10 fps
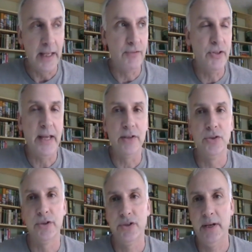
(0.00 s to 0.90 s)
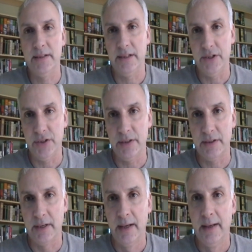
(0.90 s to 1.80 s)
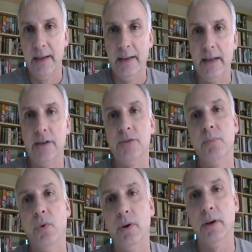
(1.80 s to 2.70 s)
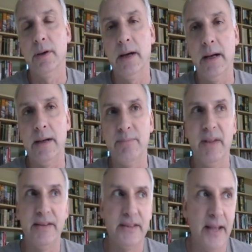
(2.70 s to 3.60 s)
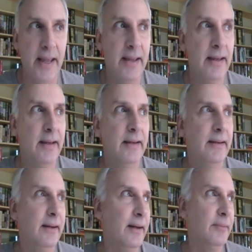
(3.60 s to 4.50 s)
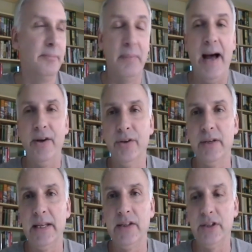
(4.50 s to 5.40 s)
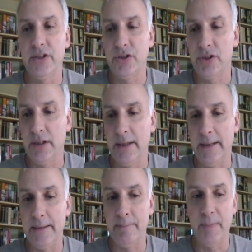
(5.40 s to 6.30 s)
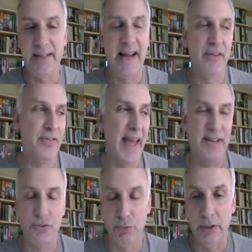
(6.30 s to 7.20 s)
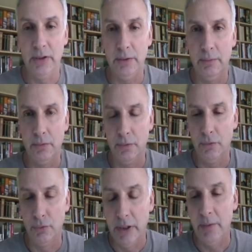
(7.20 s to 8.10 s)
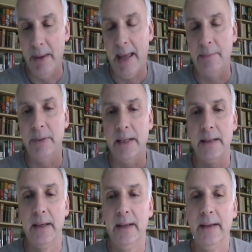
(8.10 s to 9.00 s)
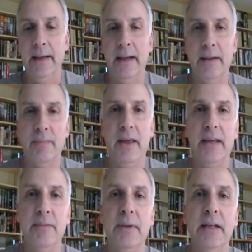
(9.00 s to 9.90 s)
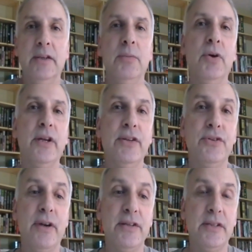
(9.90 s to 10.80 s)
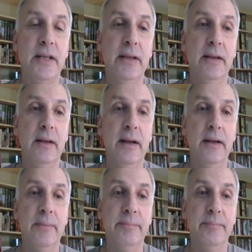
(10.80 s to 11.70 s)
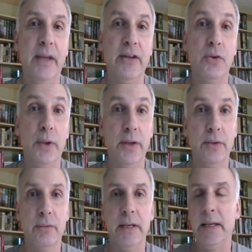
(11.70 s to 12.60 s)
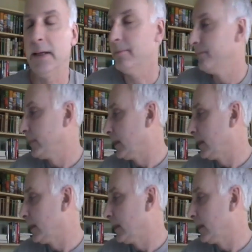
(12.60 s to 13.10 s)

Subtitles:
if you get newer translations into more, let's say, modern English, it's not that that's real bad, but they can be a little more interesting and quicker reading.